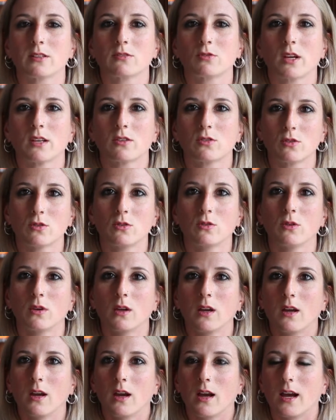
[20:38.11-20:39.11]
Try to
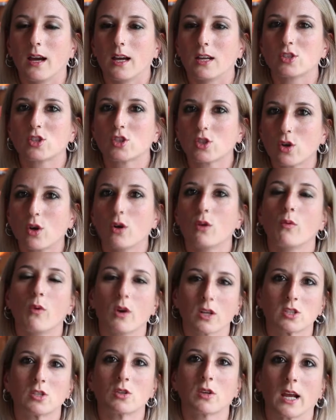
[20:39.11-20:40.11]
show
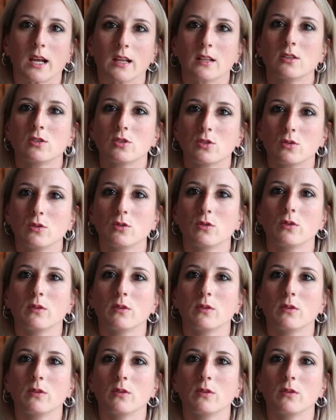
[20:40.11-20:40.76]
what you can do.